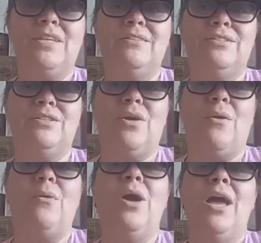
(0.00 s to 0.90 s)

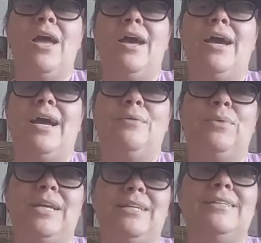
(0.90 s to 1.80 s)
So
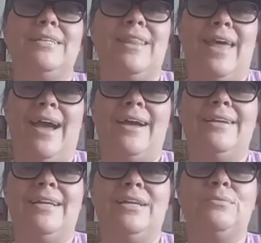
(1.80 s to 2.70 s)
we did that,
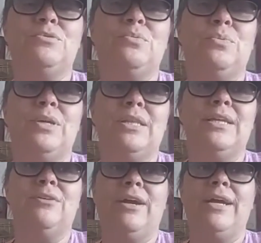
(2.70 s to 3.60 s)
and it was really
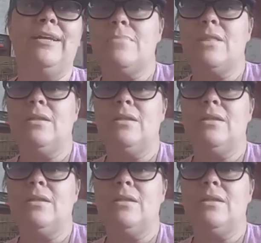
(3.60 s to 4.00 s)
great.